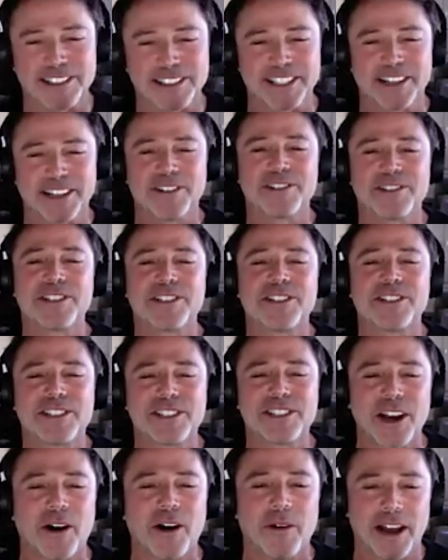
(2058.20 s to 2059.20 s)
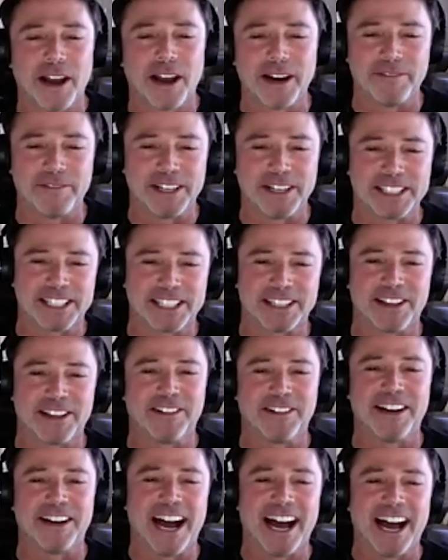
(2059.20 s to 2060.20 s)
that are so envious that they're
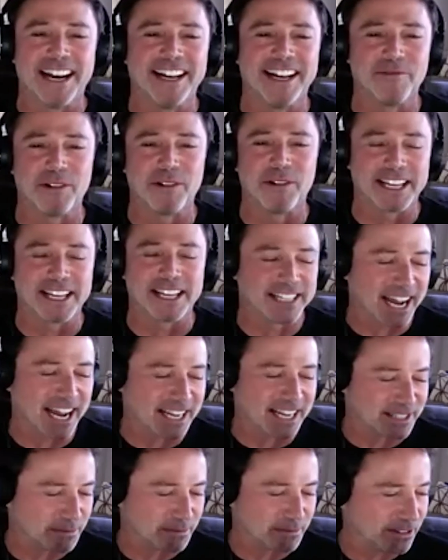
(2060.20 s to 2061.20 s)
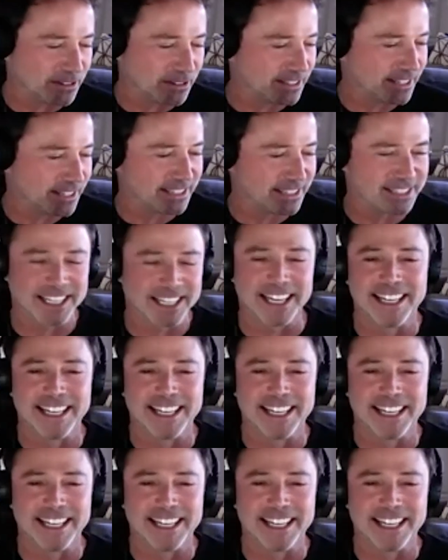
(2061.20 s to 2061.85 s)
not recognizable. It's like